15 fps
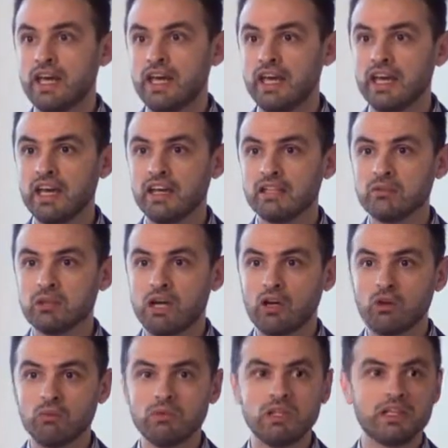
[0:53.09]
and
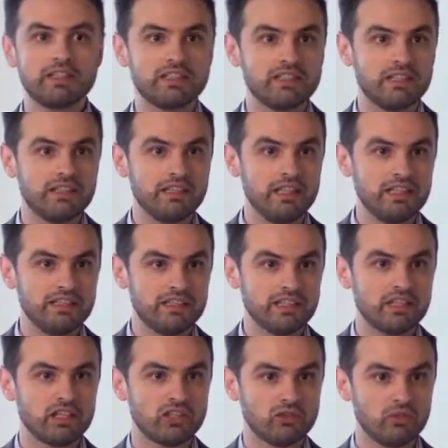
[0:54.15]
accumulate
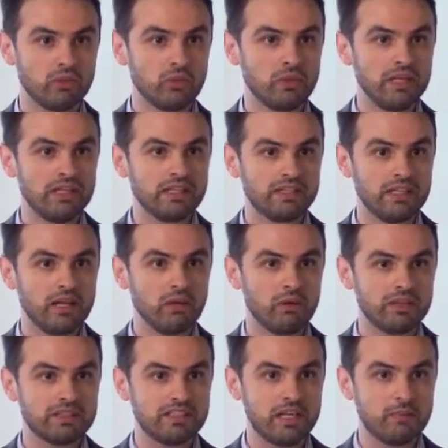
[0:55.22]
statistics to really tell
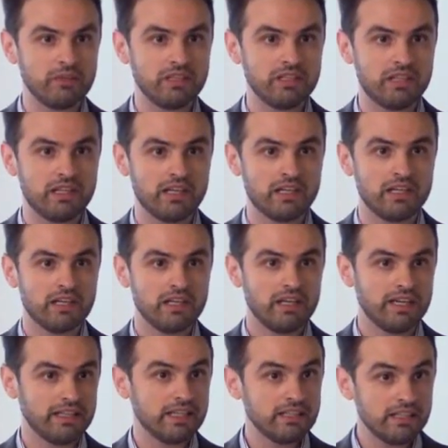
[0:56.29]
what's happening there.
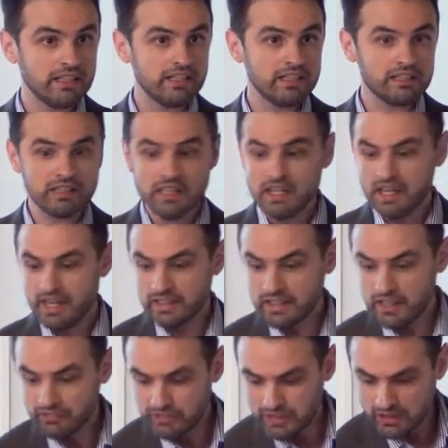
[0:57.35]
And I did it,
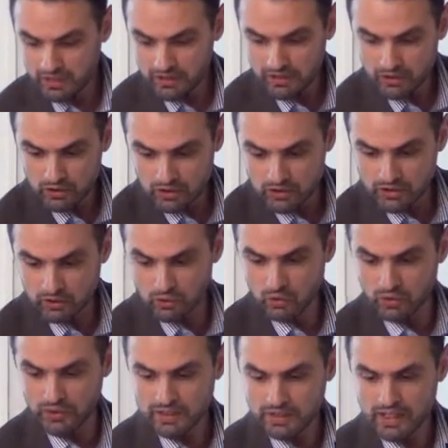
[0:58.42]
and after
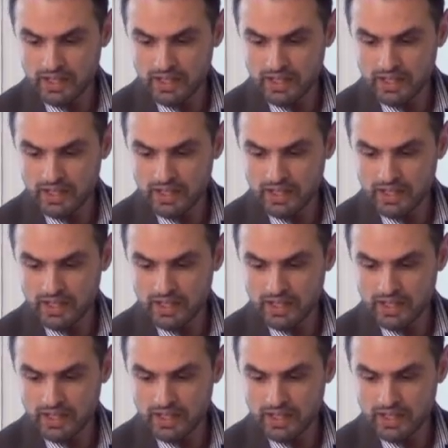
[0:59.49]
doing